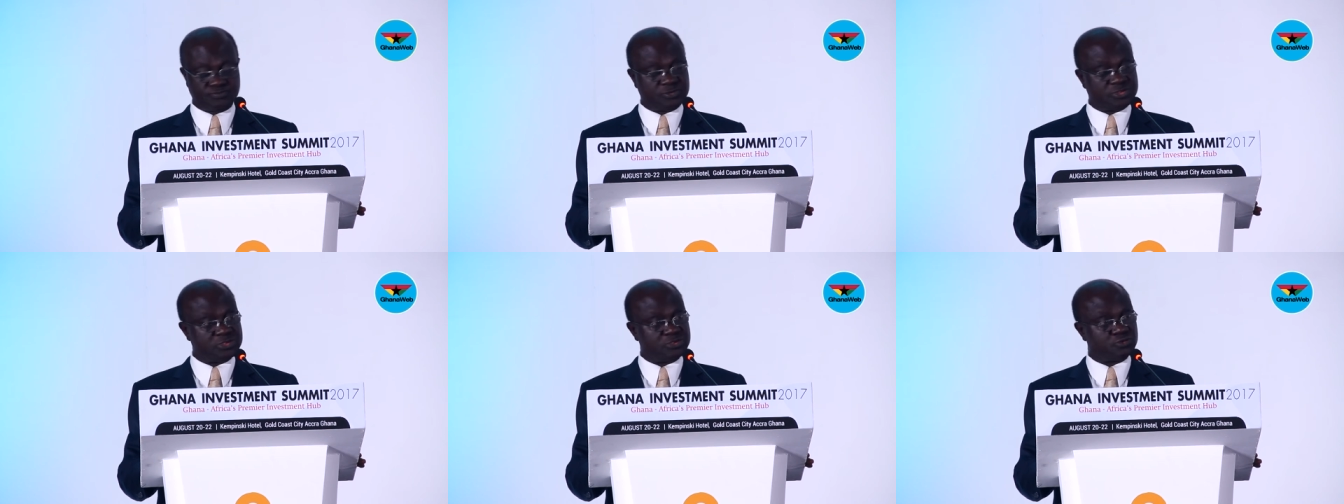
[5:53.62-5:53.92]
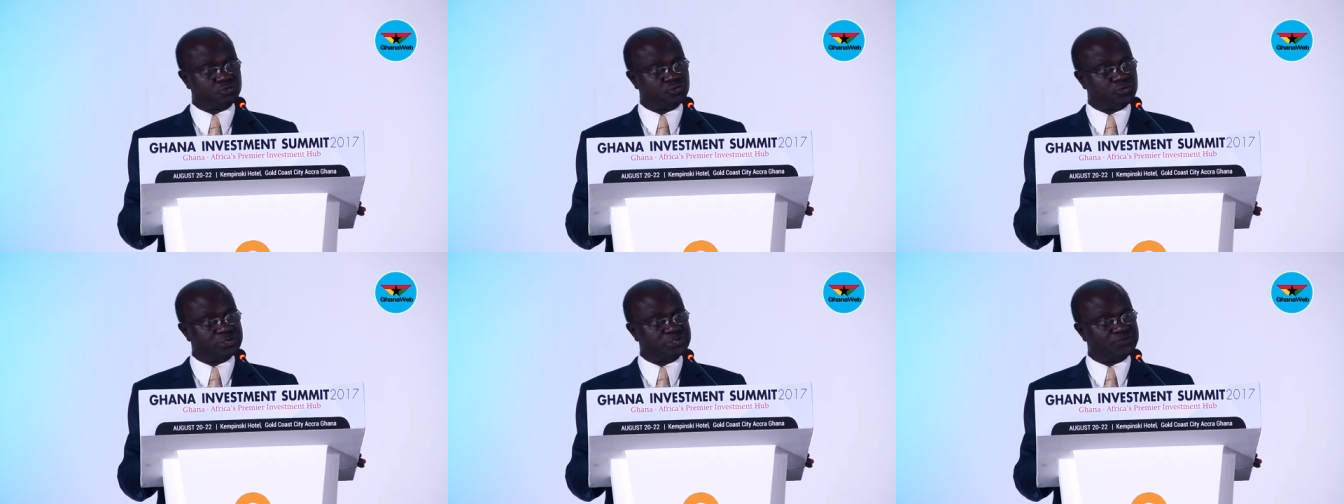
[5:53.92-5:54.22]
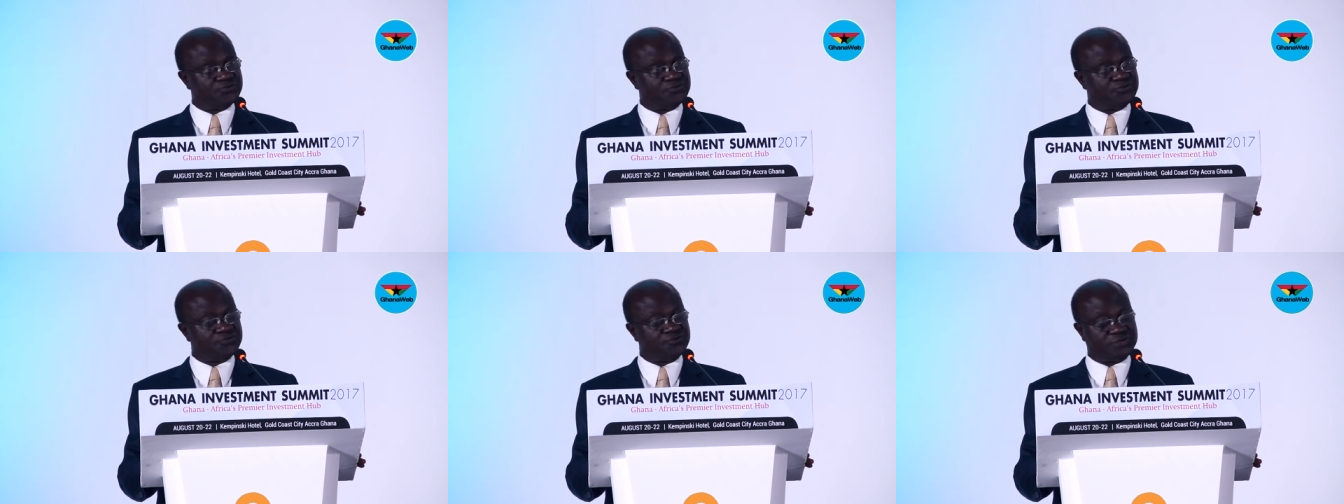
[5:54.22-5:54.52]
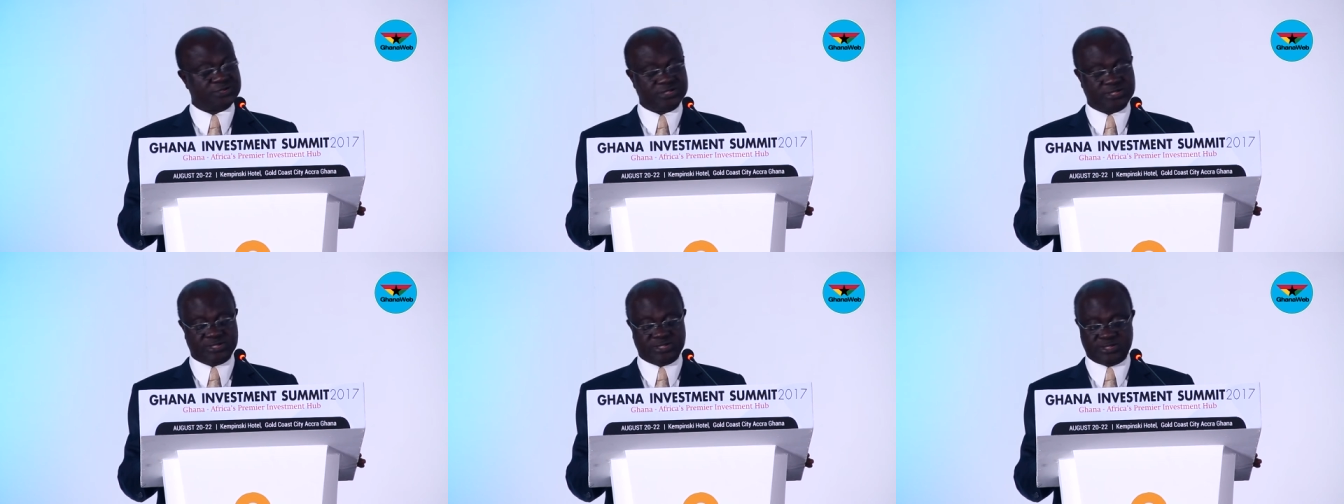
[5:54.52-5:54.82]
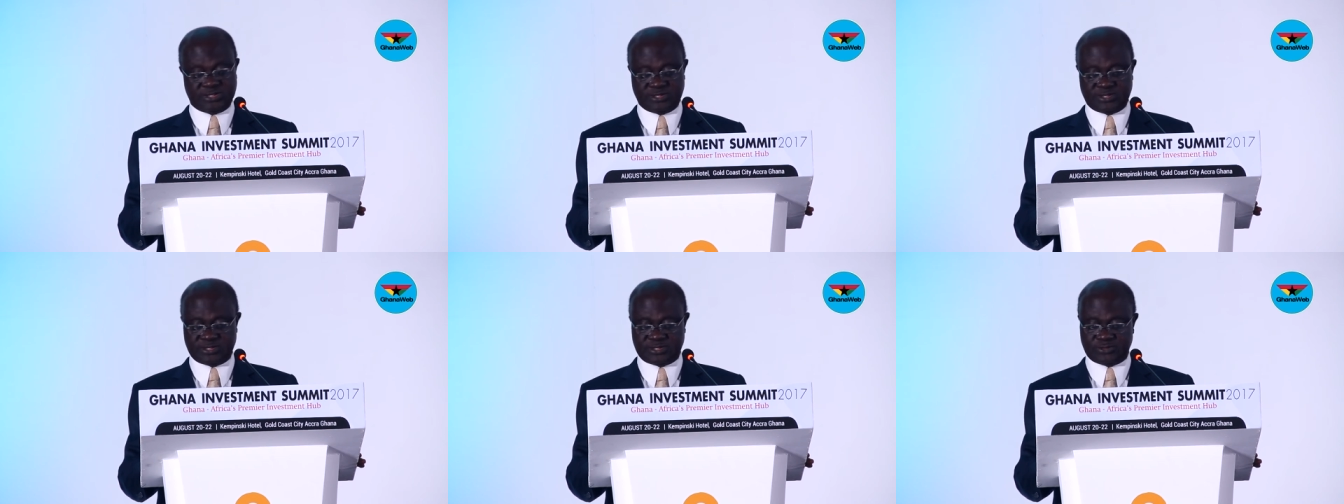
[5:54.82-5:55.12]
In
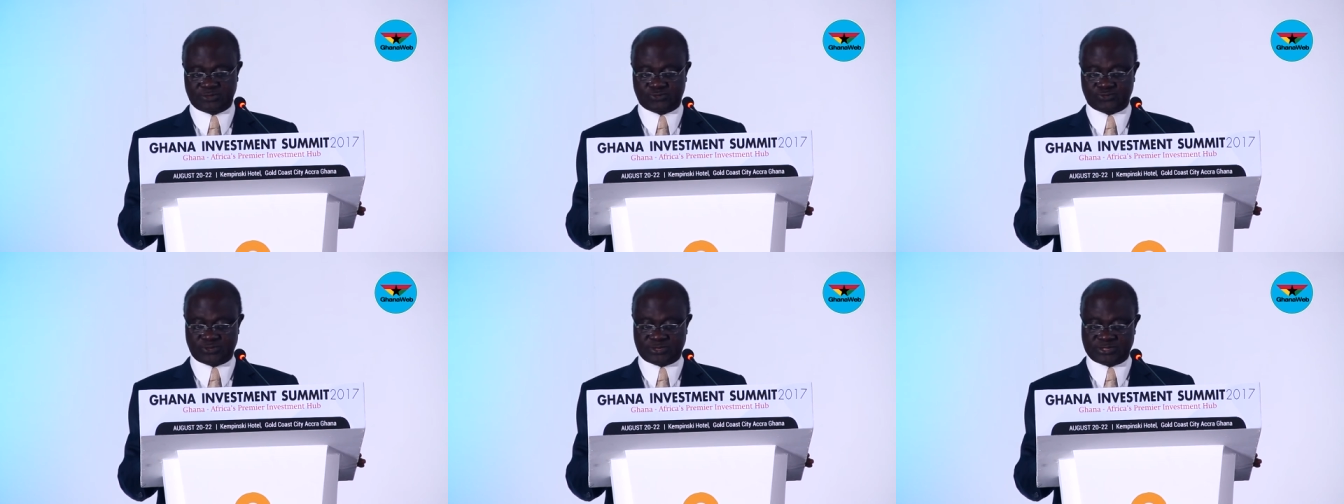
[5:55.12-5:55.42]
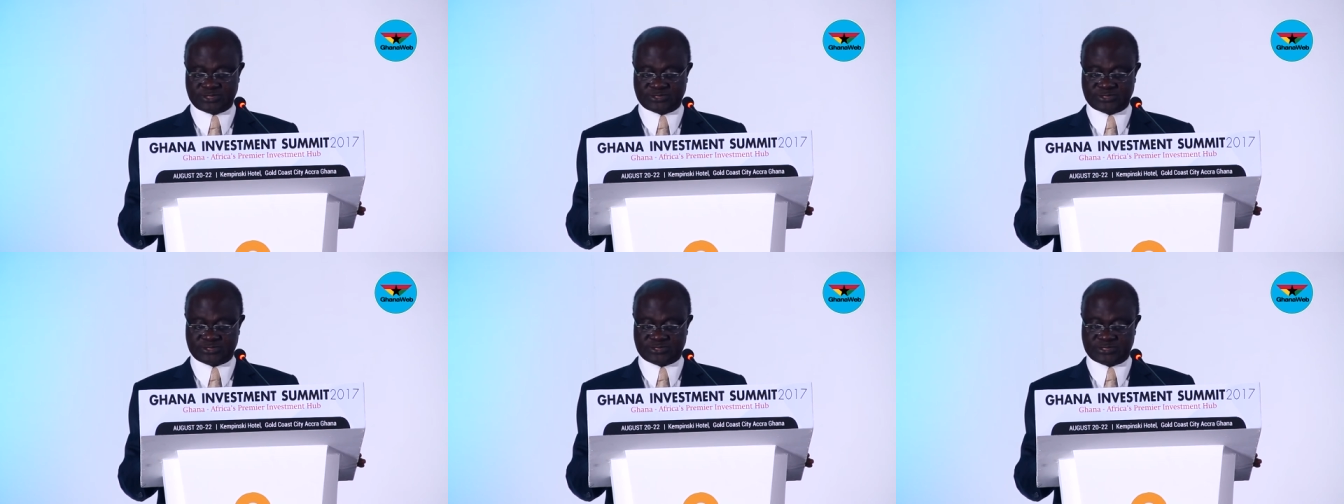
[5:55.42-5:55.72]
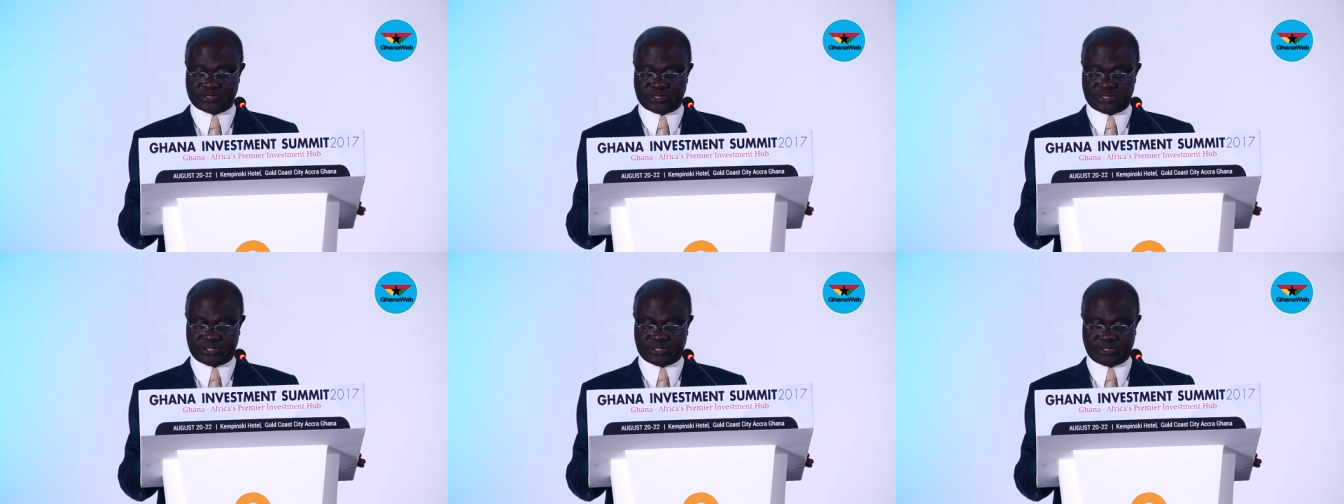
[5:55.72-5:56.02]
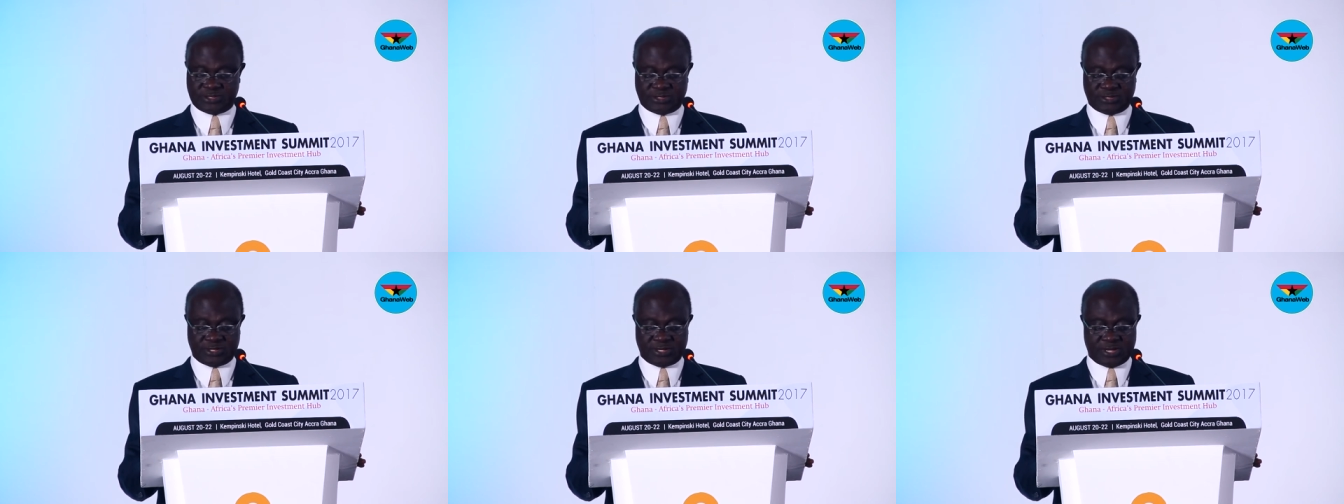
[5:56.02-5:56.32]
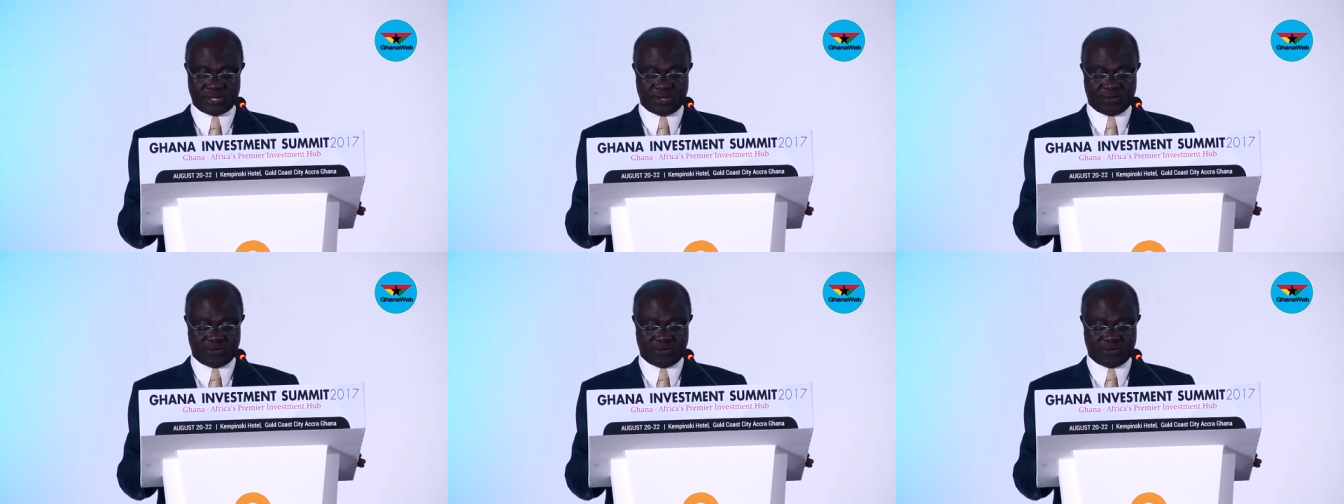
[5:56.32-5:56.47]
2015 and 2016,